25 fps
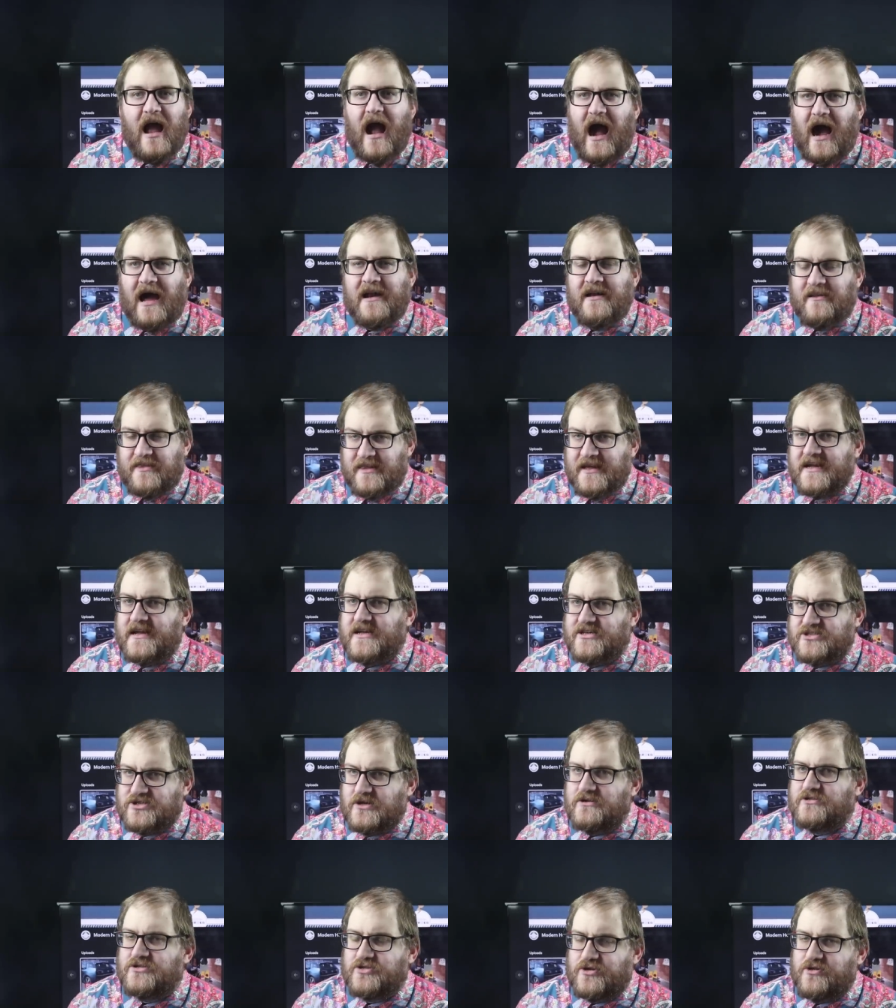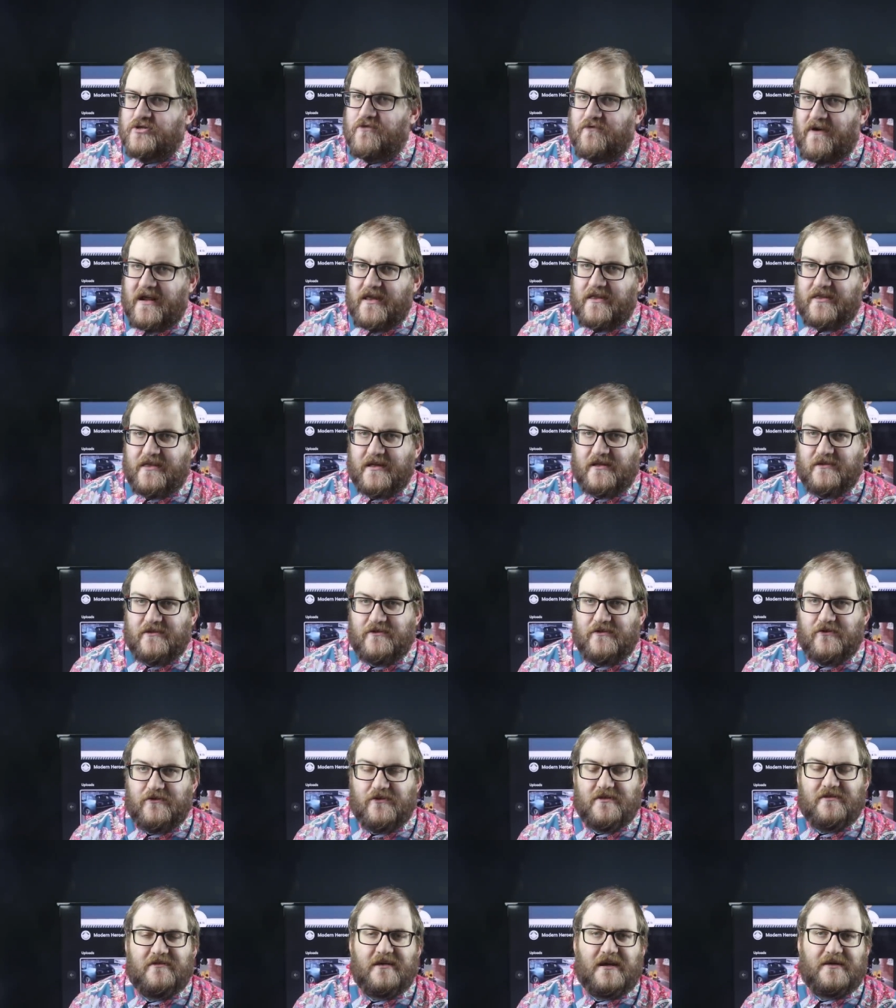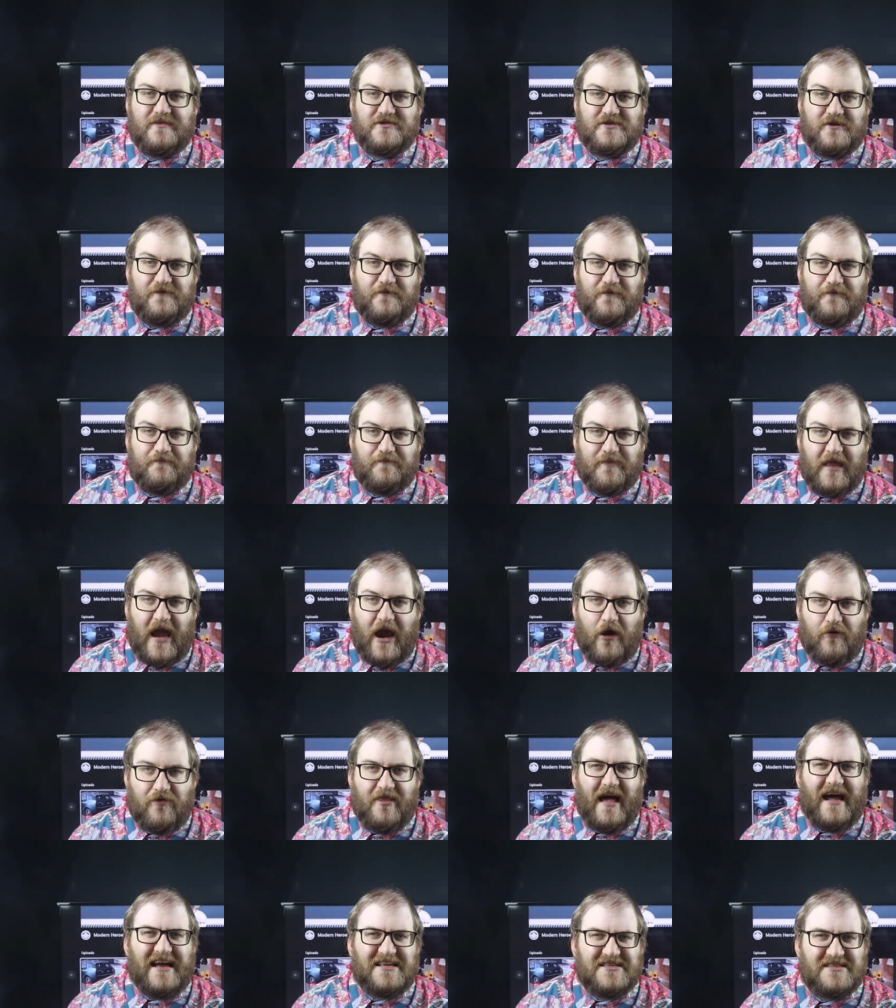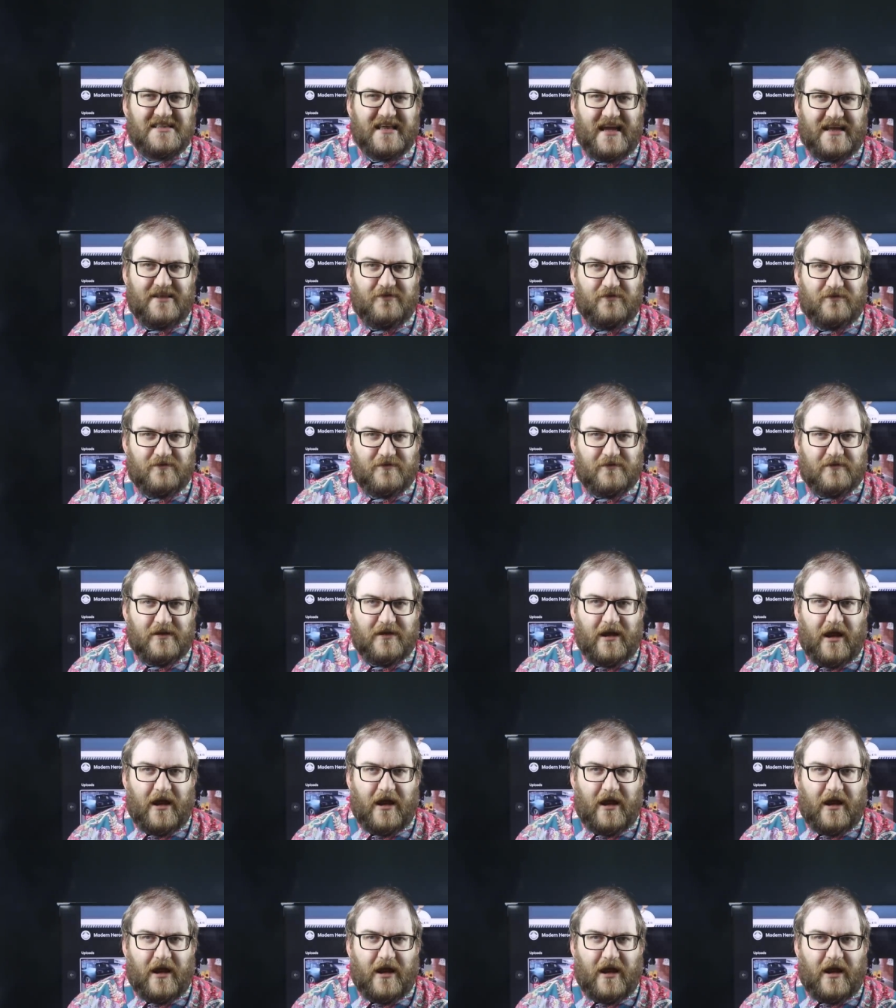And I think it's also the right thing to do in terms of how that's then